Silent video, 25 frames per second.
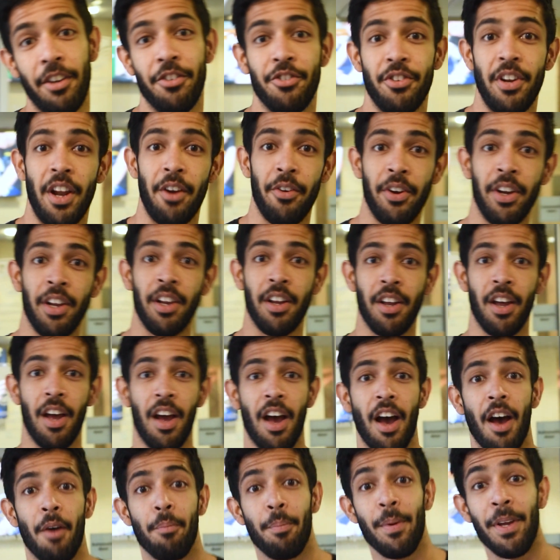engineering.
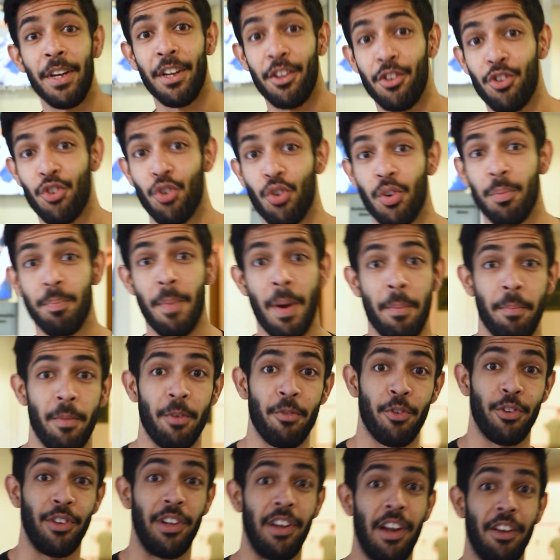I've been a student member
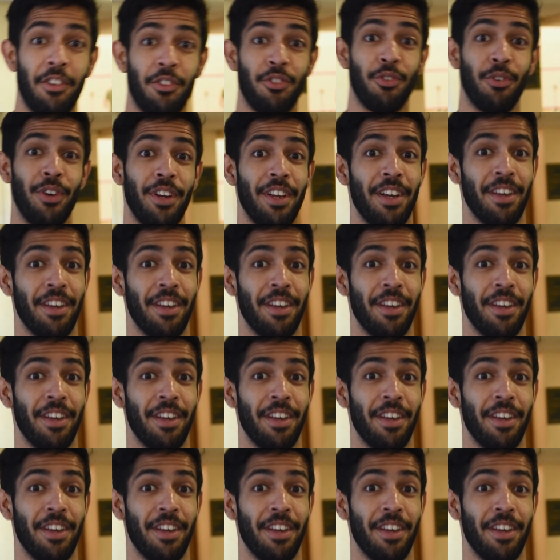for the last 3